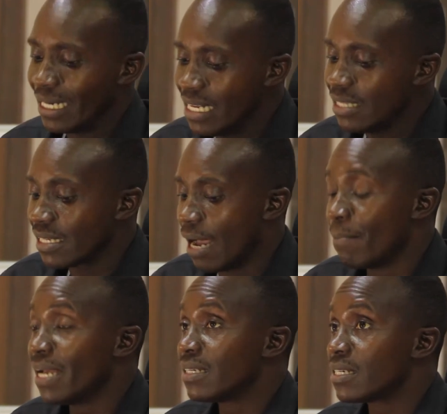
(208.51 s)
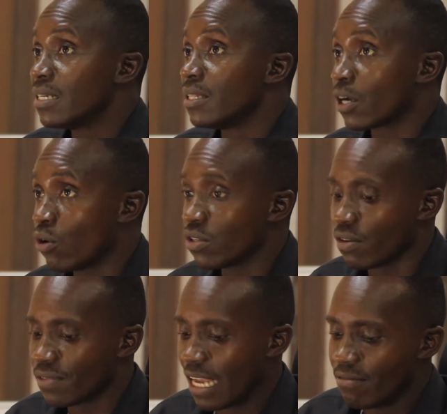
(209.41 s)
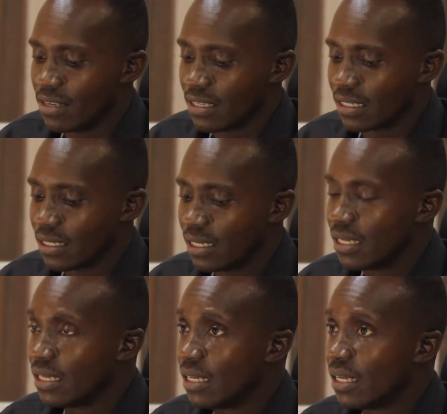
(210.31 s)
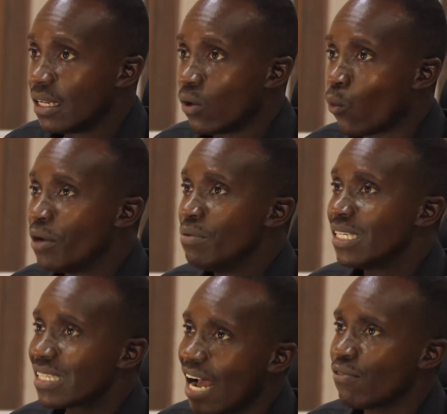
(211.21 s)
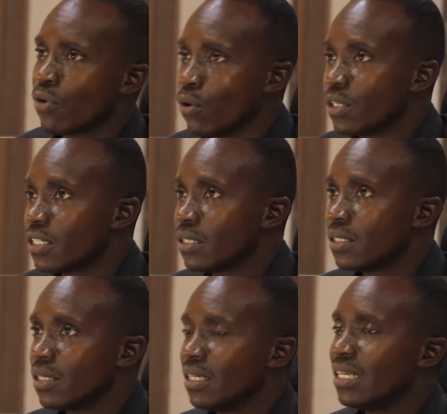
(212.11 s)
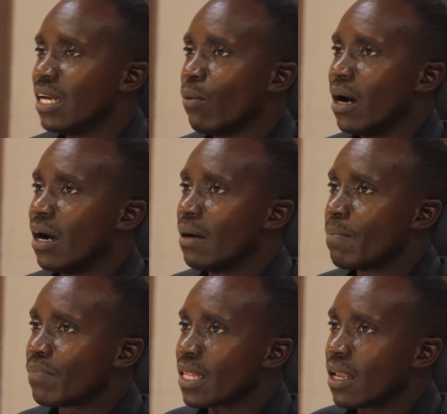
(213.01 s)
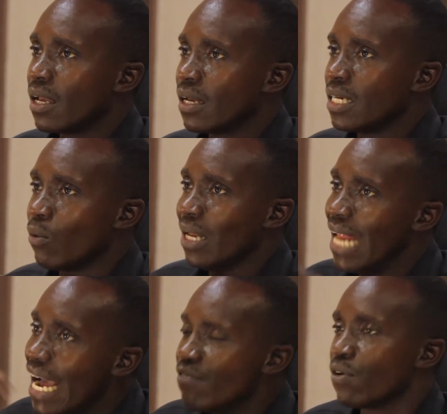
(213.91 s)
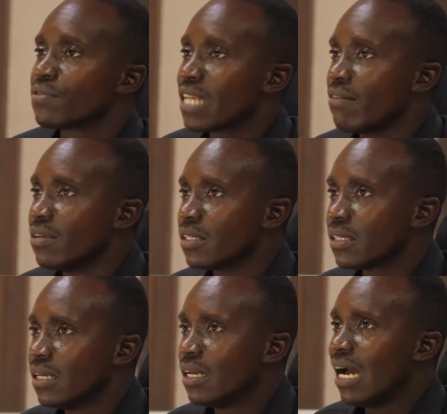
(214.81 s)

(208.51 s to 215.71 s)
our needs are met in the course of service. When we serve God in our life of service,